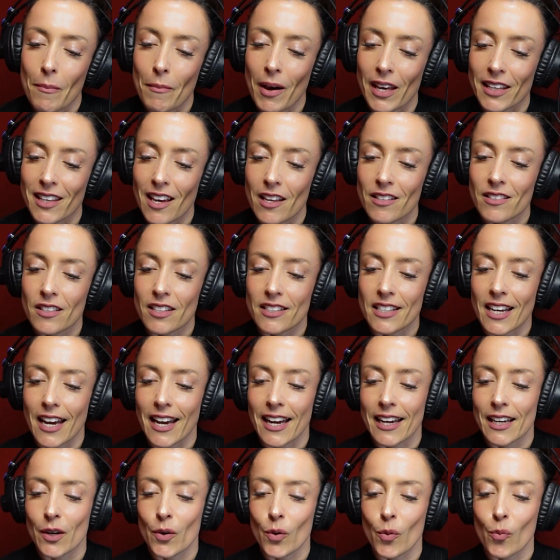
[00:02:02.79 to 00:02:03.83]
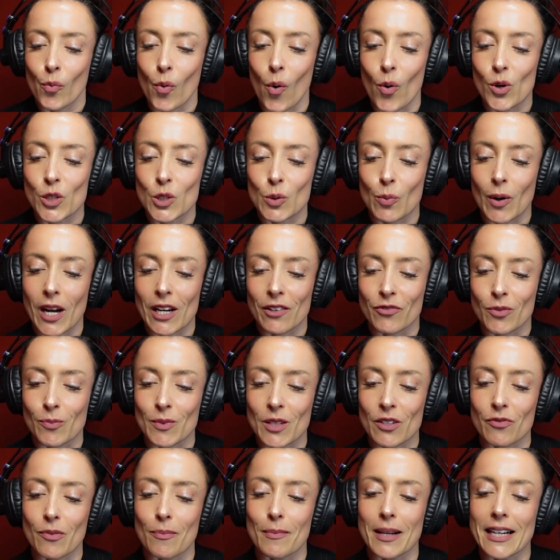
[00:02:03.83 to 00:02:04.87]
My guest today walked away from
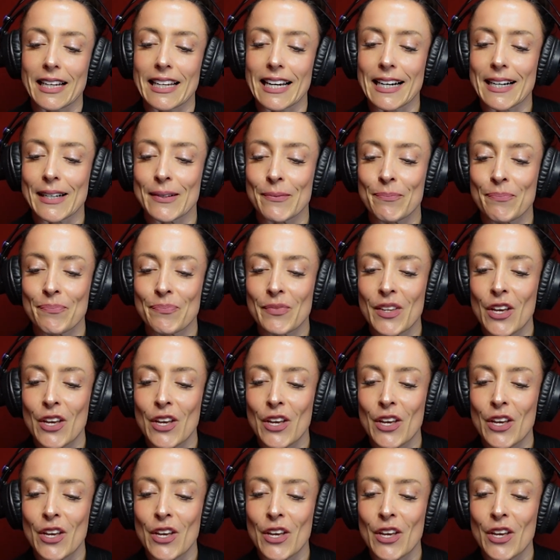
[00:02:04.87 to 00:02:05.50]
the familiar,